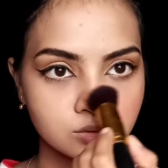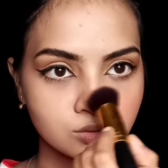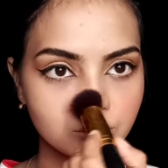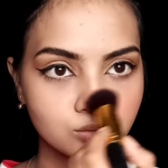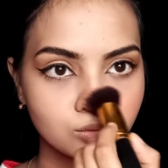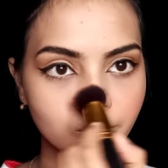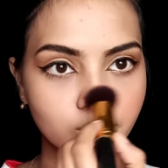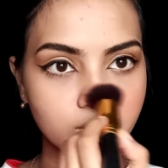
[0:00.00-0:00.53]

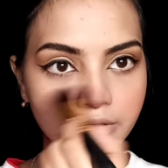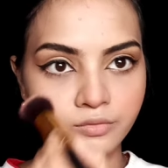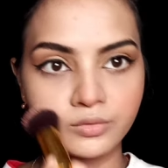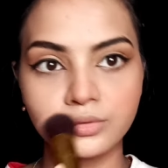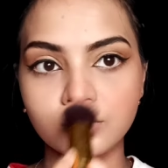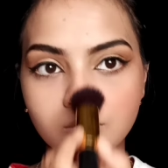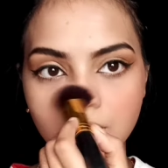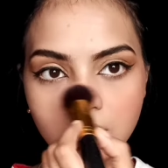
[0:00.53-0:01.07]
just to
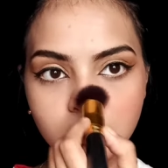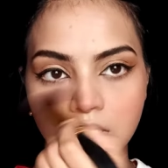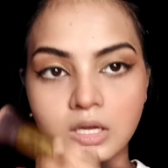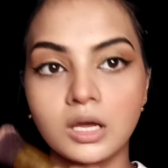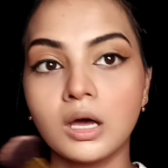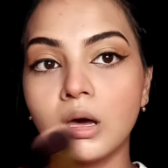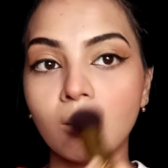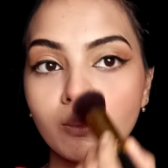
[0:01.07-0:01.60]
give
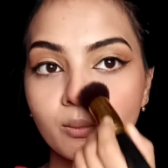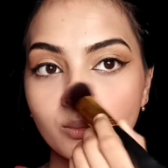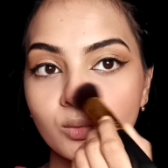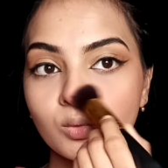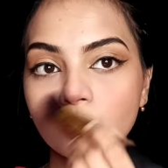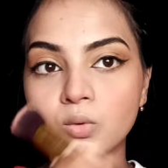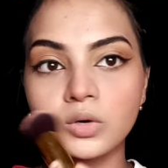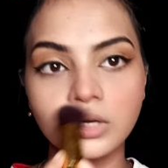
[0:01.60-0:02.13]
a
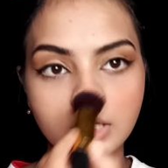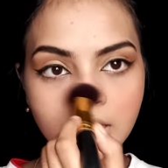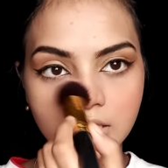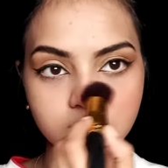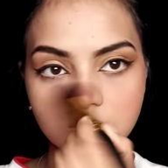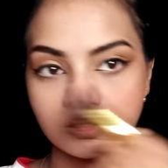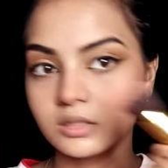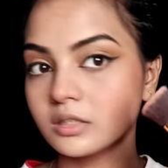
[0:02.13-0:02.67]
more
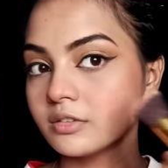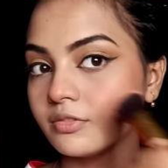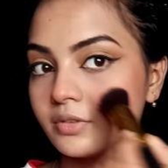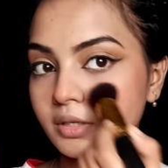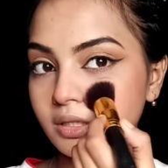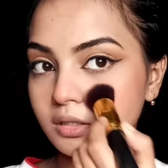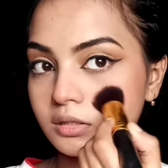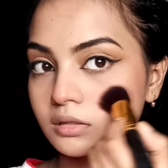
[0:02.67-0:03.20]
natural
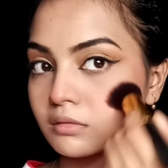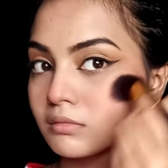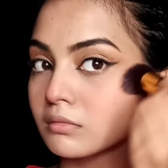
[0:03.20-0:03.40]
effect.